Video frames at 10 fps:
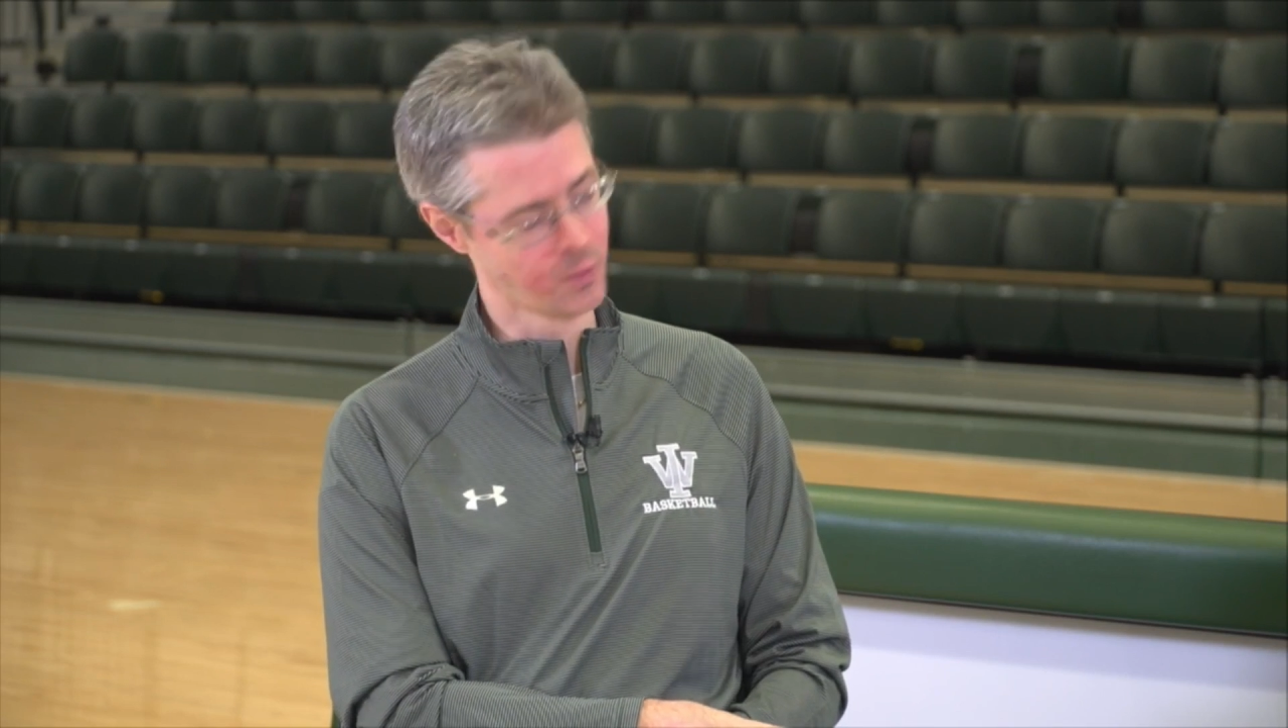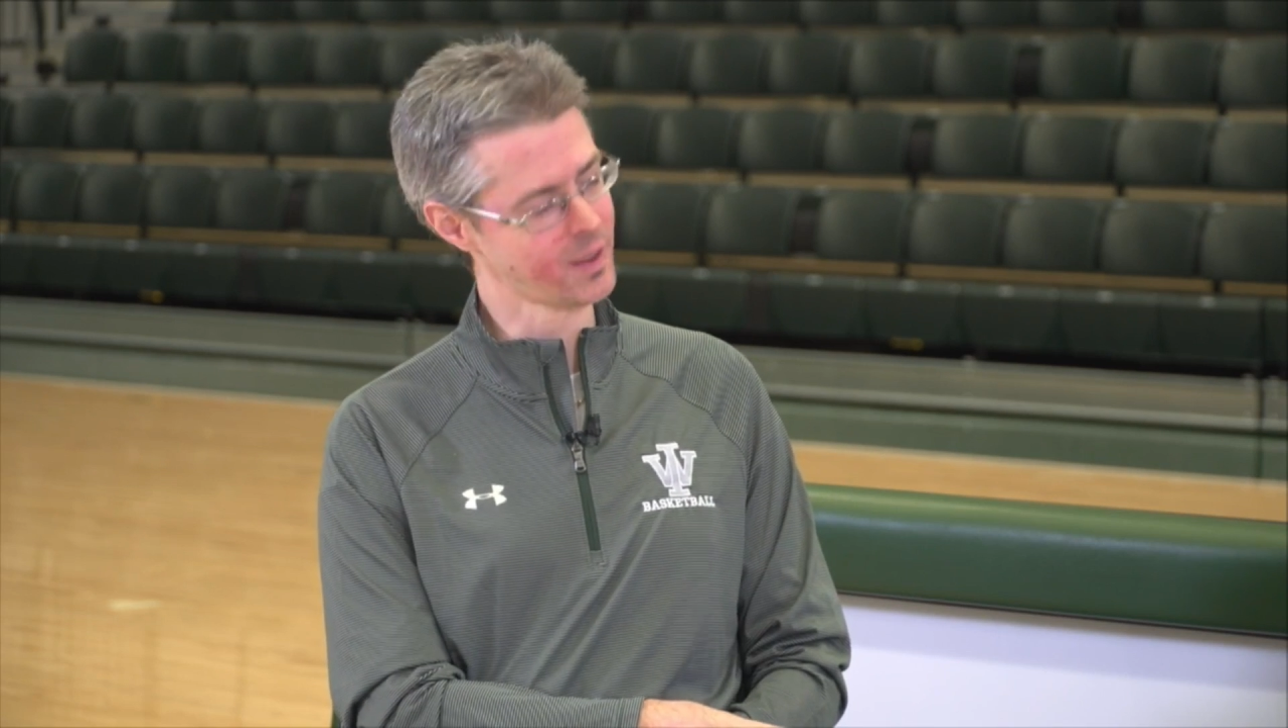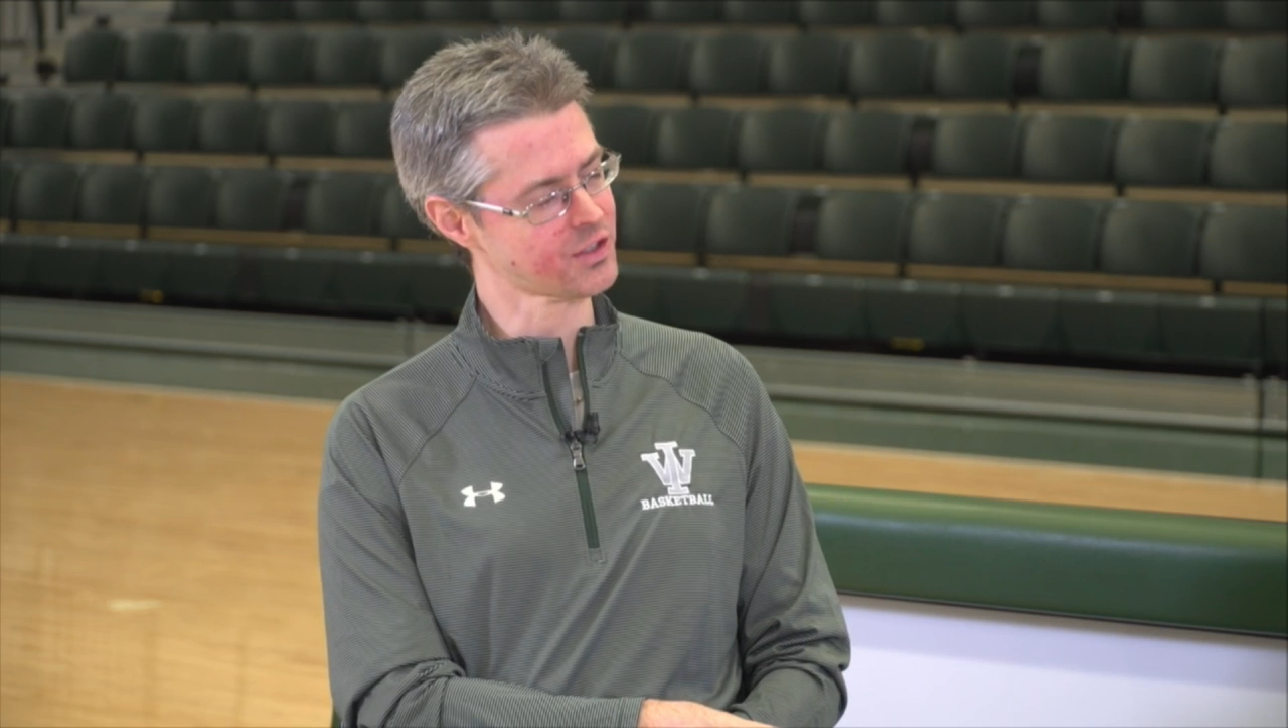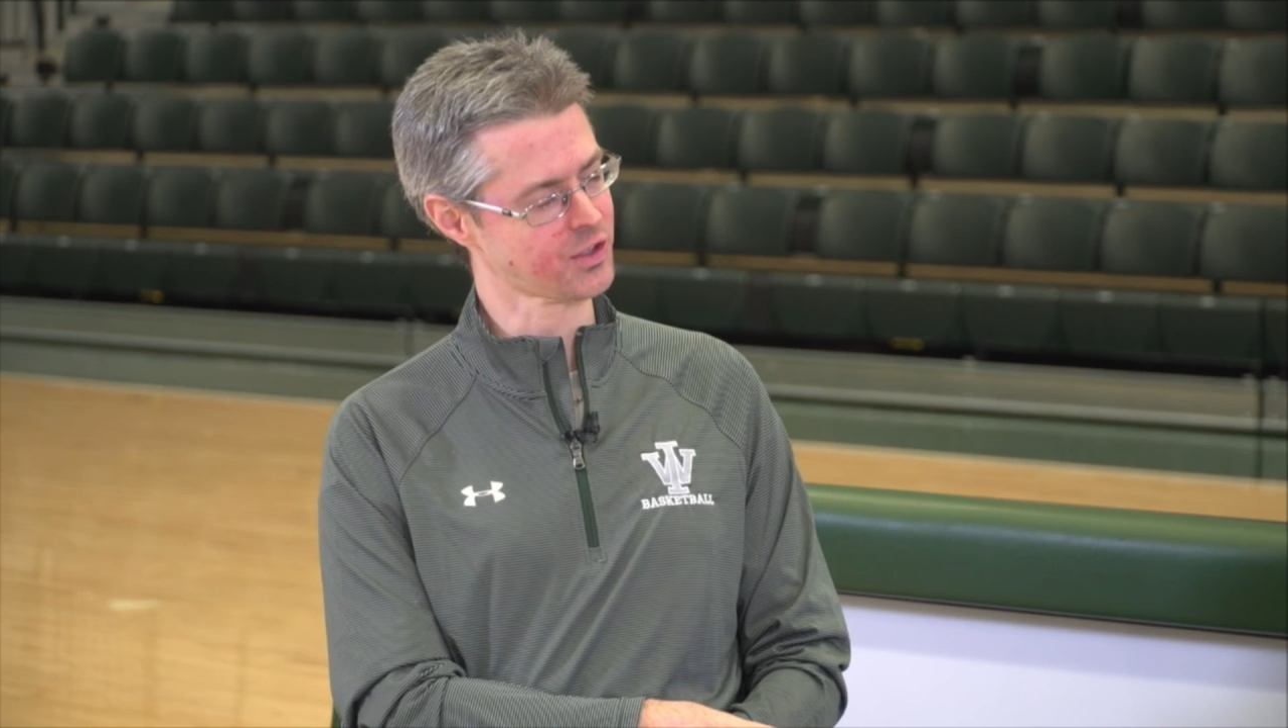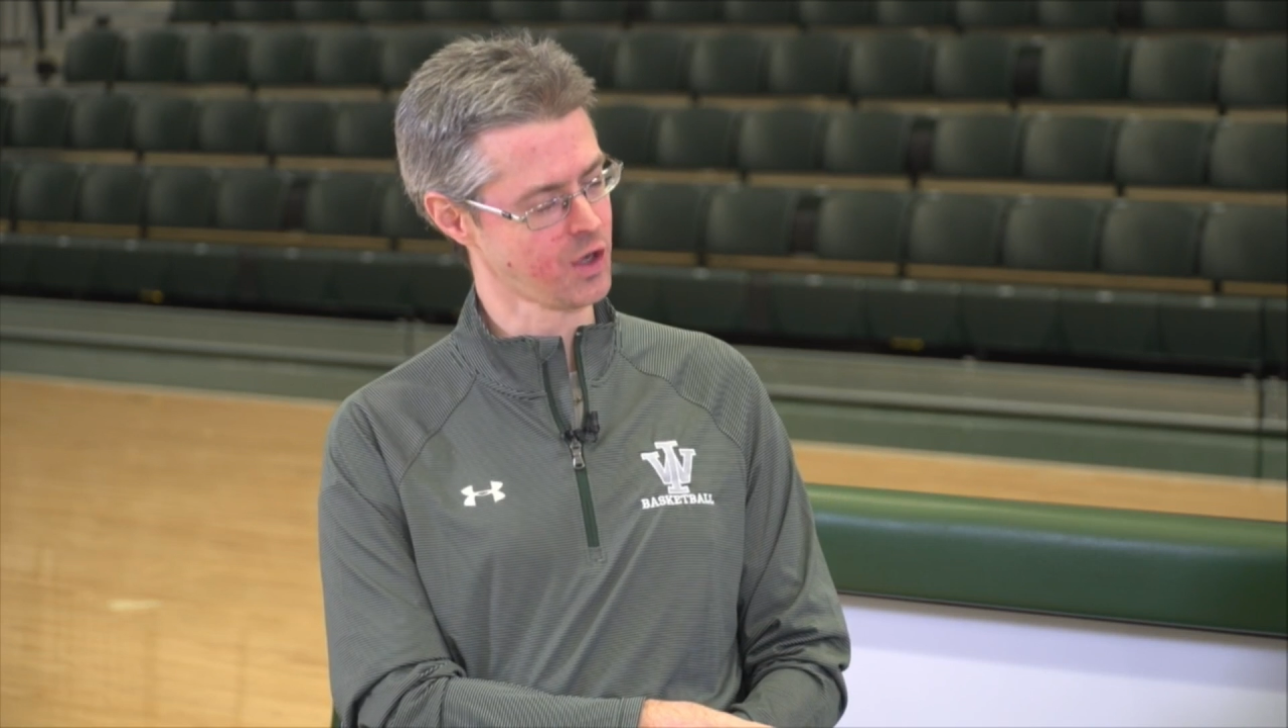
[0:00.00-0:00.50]

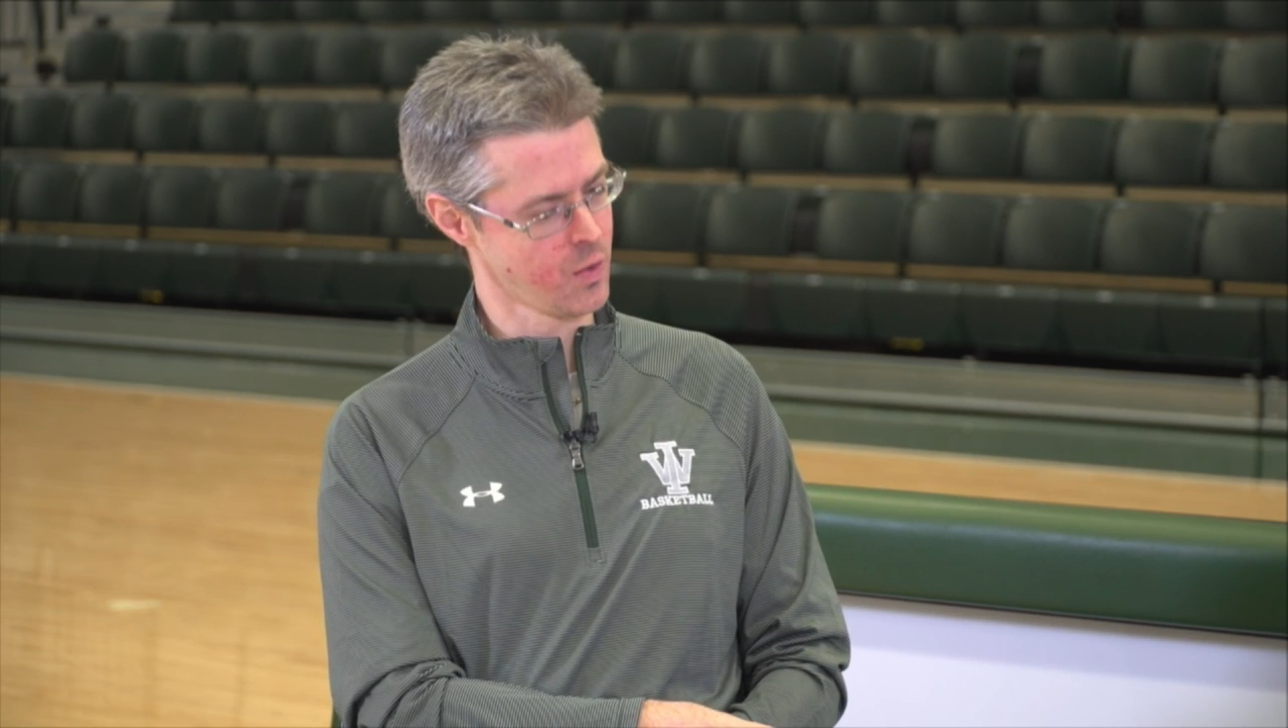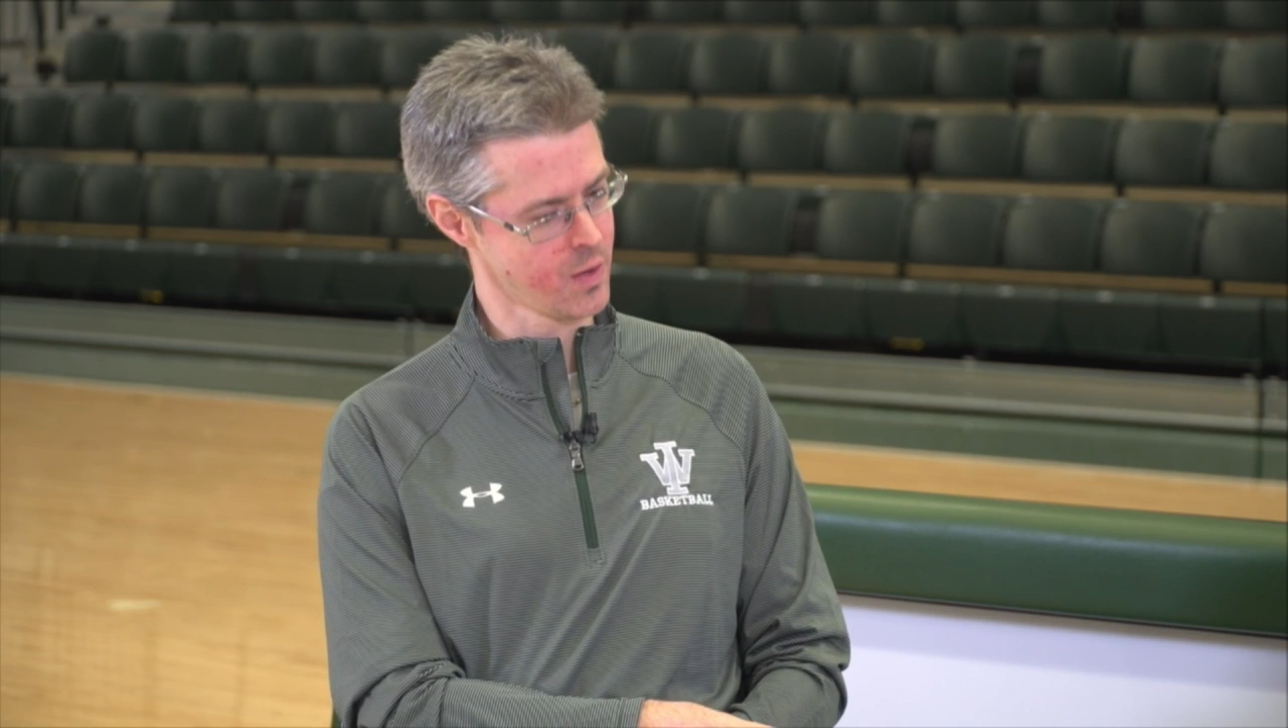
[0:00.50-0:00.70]
weeks ago